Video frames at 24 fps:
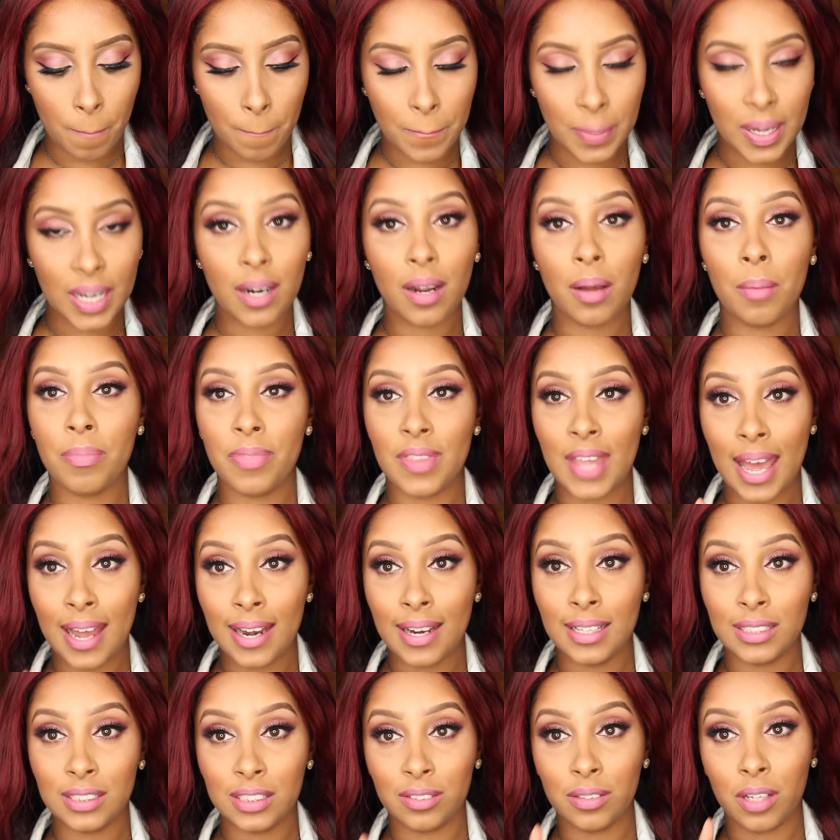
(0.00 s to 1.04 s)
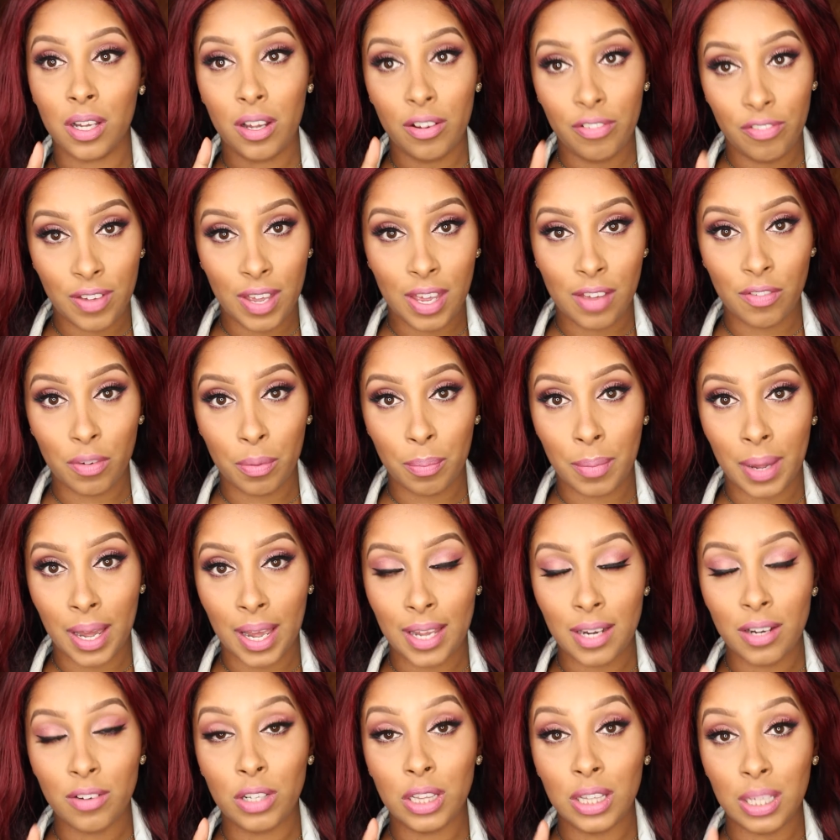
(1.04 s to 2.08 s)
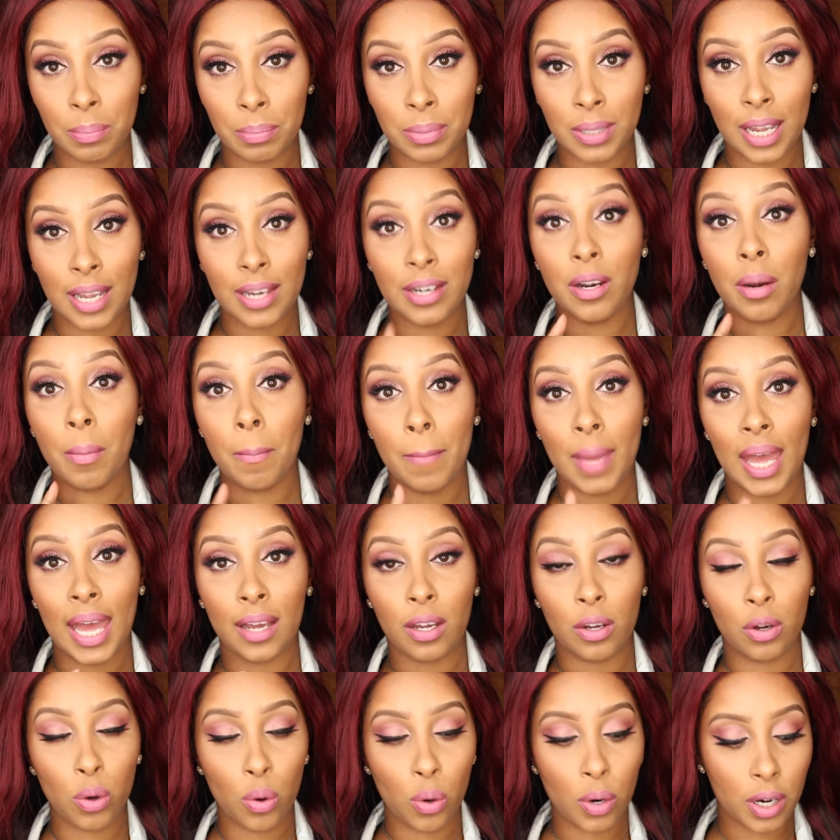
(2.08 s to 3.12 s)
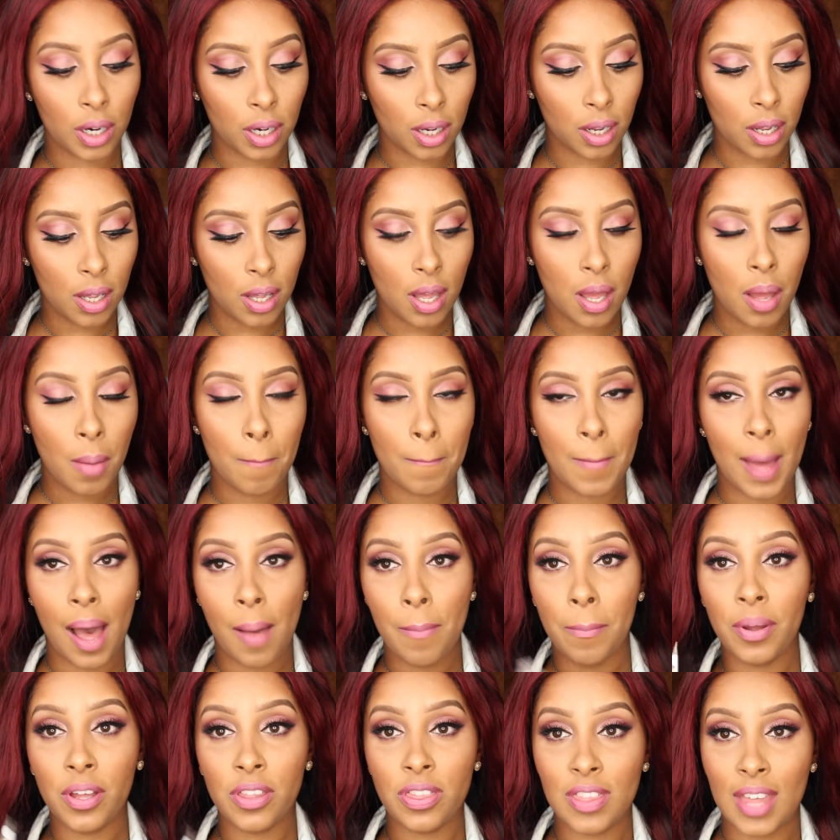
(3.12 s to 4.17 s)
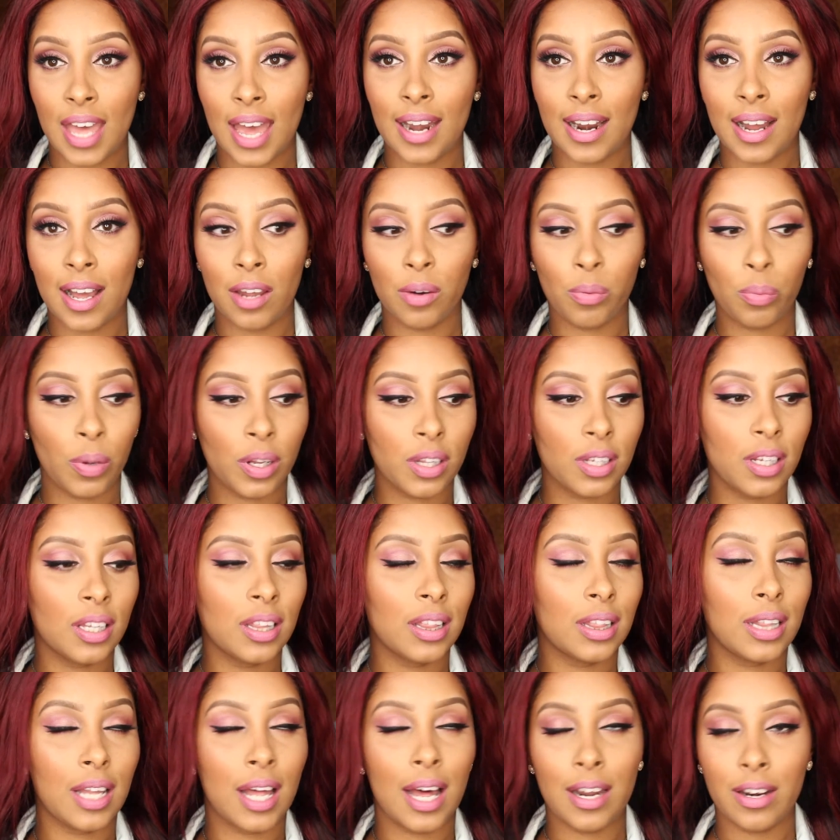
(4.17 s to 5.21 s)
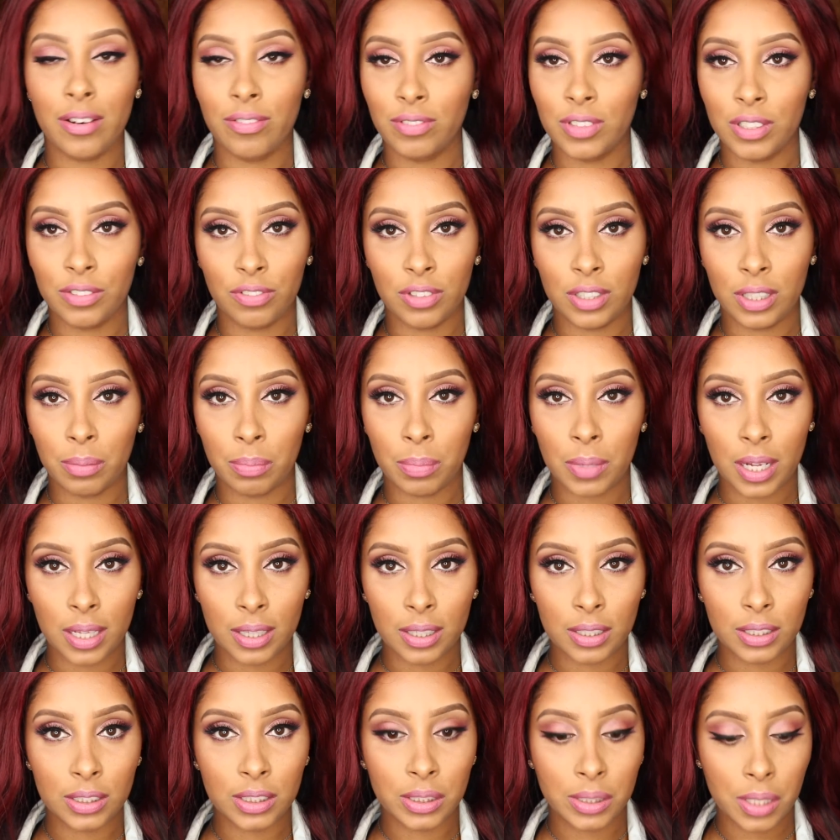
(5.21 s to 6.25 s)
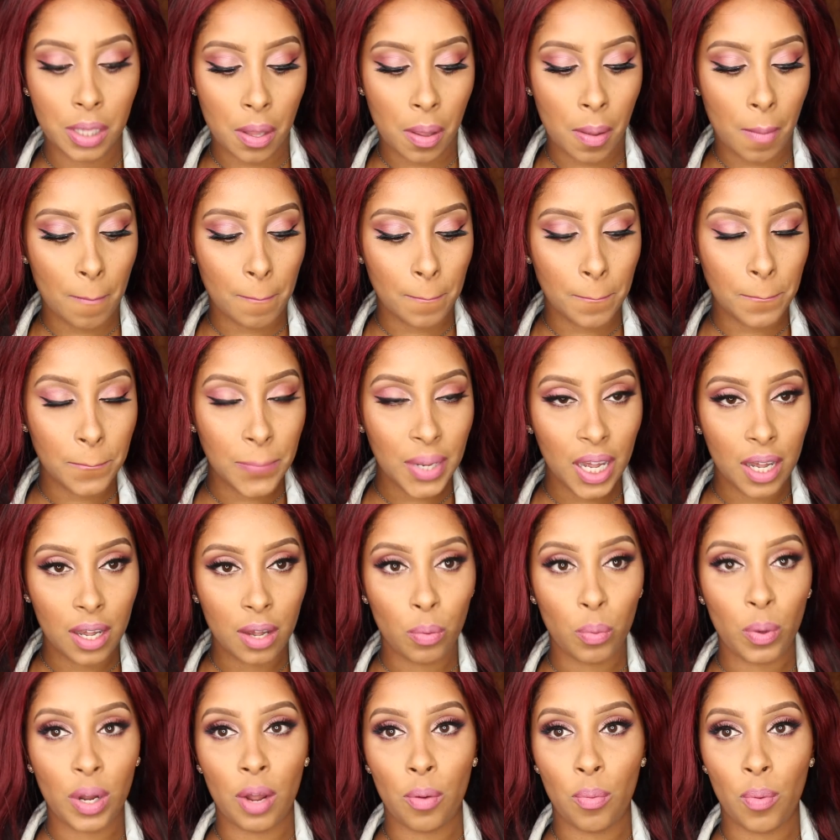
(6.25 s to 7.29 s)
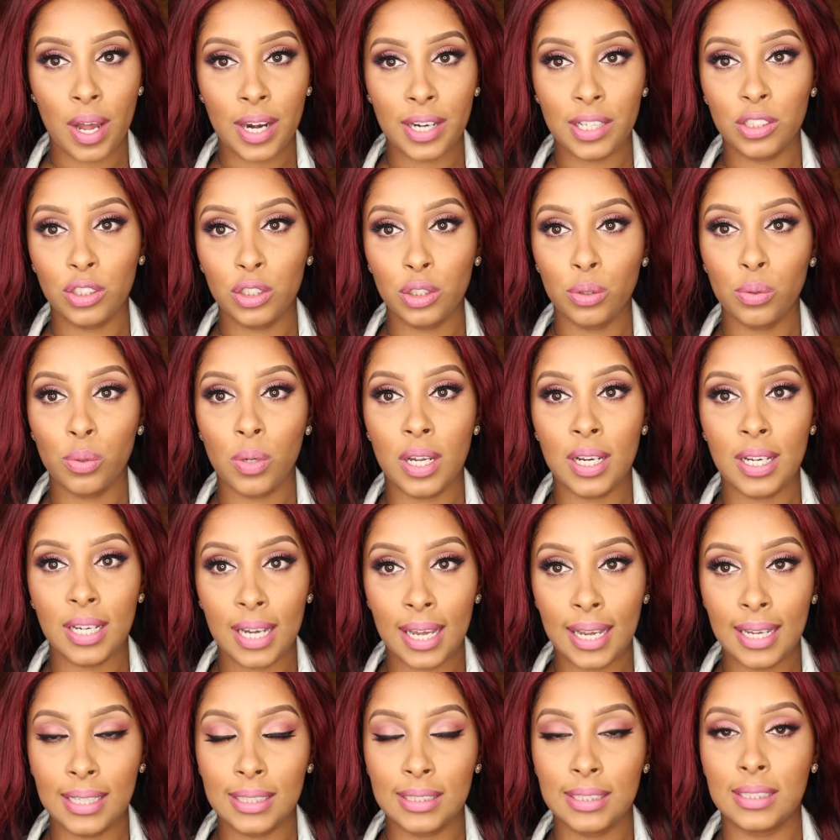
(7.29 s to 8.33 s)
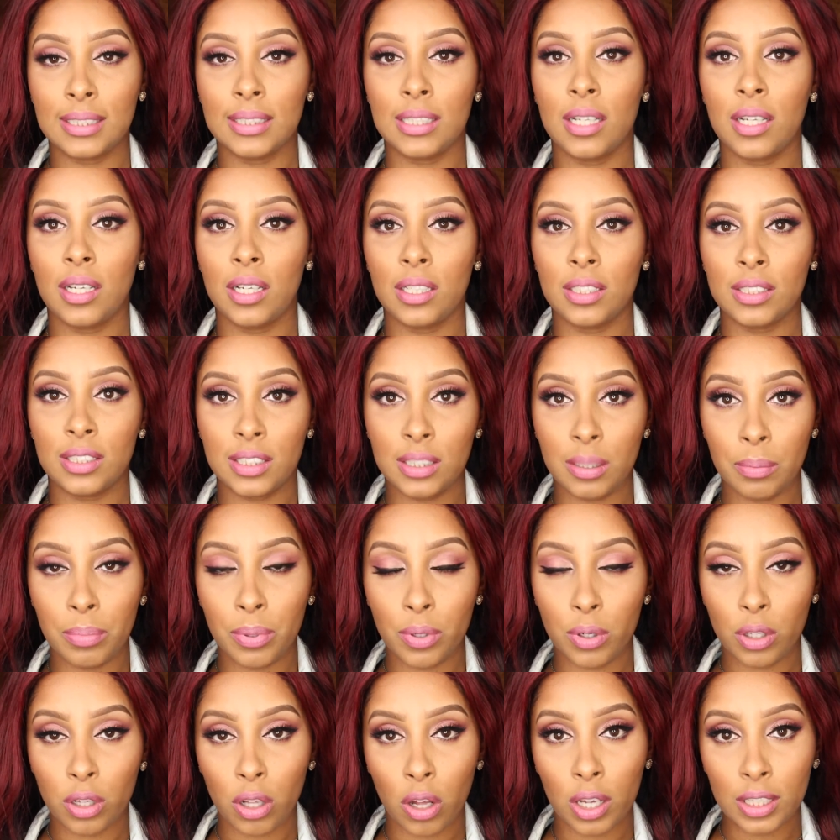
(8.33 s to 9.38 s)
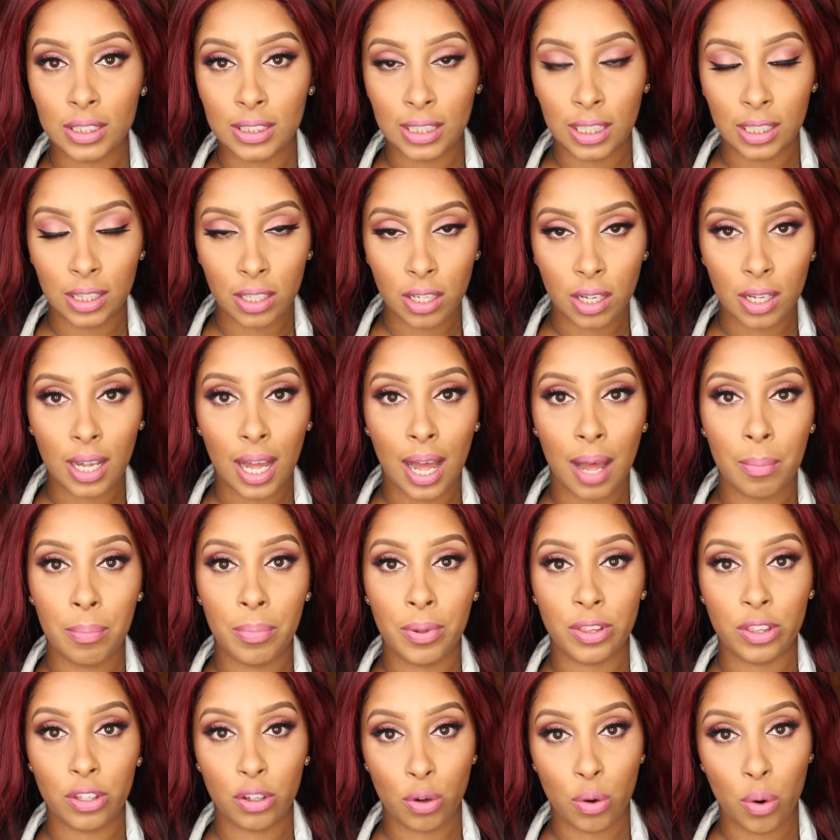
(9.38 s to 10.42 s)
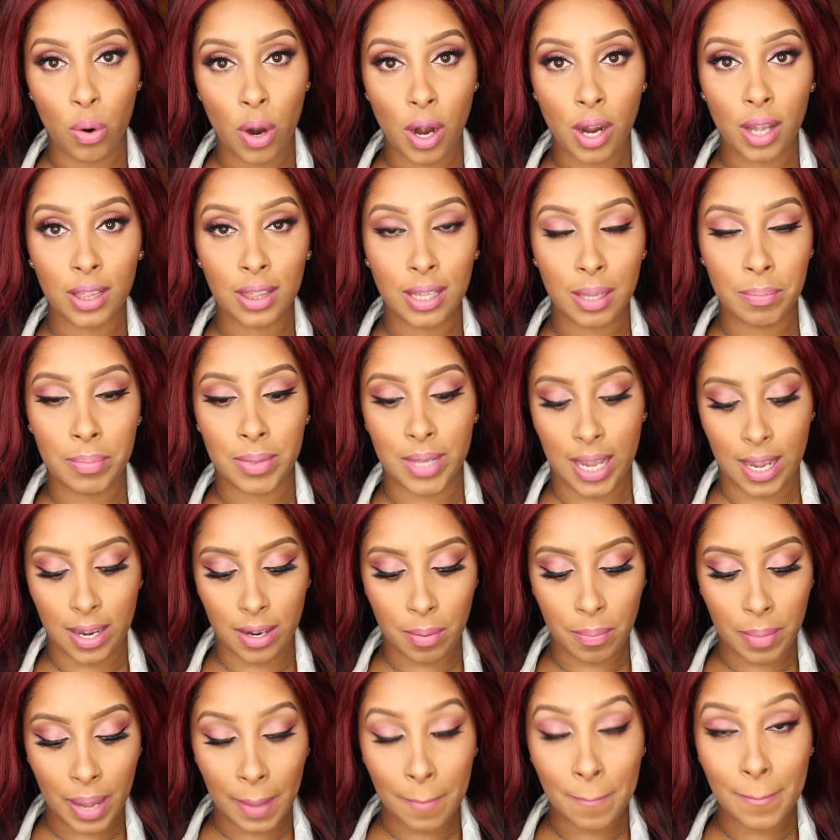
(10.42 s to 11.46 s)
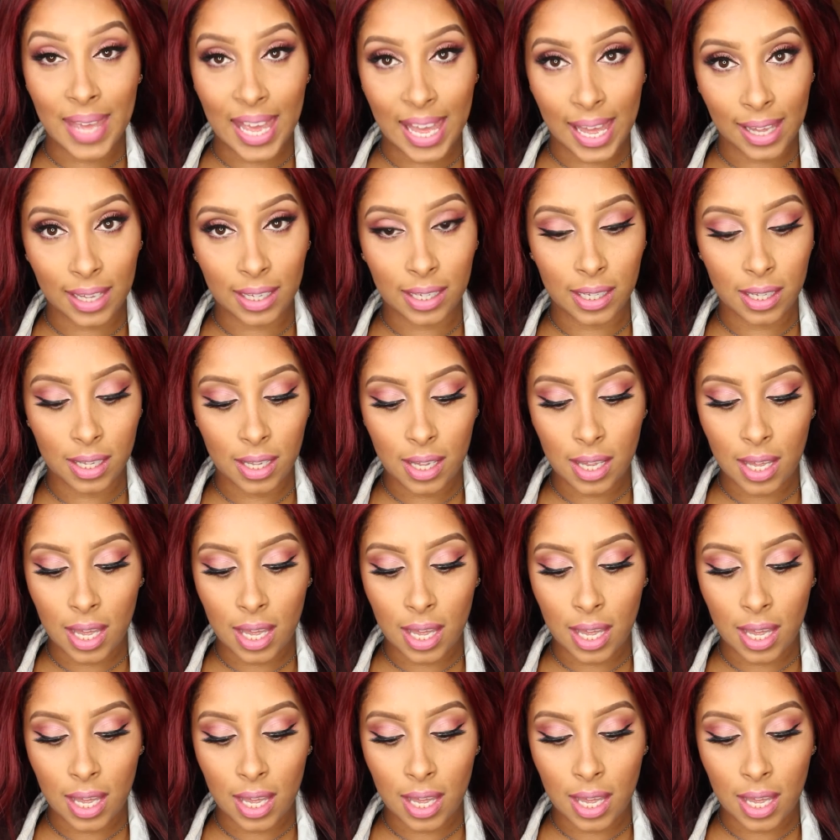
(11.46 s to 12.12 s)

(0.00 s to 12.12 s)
But that is a fave of mine. Lip liner, MAC Cork. I'll put that on with a lot of different lip colors. But when I want to do a nice, simple, glossy look, I'll put the Cork lip liner by MAC.